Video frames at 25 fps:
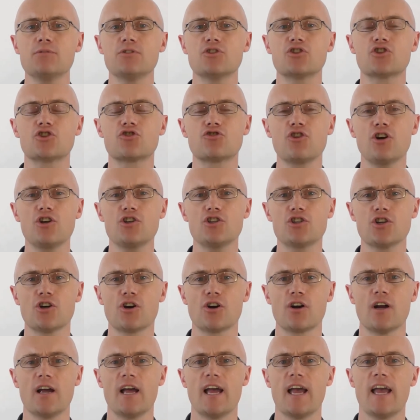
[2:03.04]

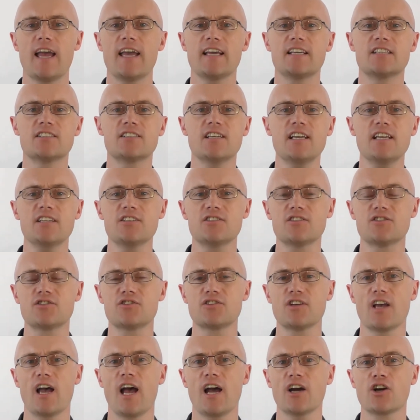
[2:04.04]
structure
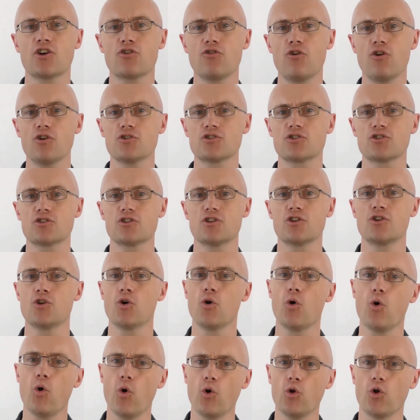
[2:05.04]
exists across the
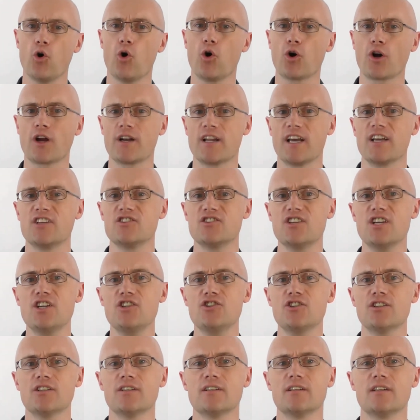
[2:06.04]
whole
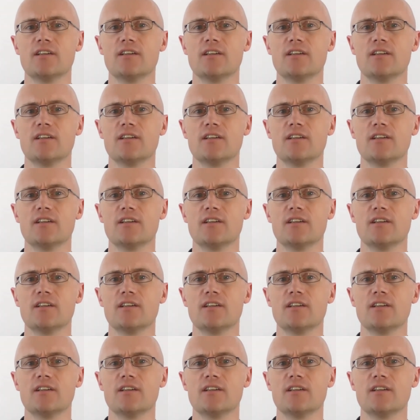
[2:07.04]
organisation.